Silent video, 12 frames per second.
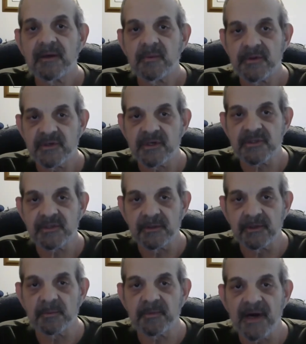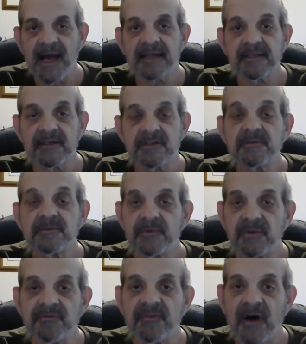With just a little practice,
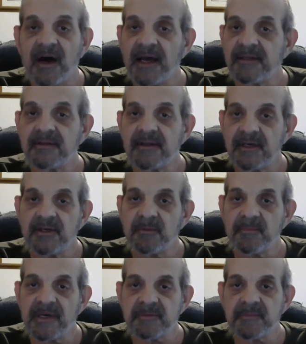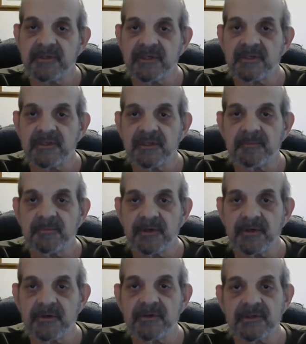you'll find that your best position to
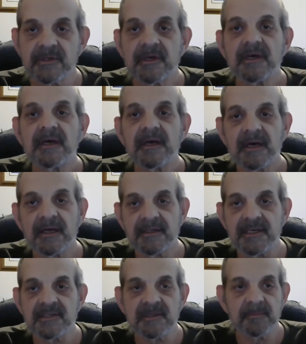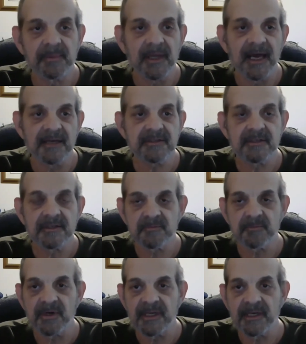produce a decent blast is
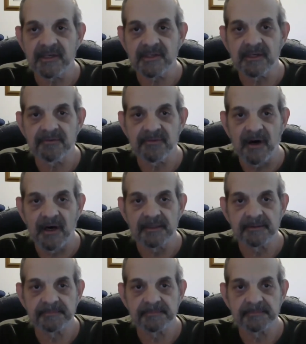pretty easy to find.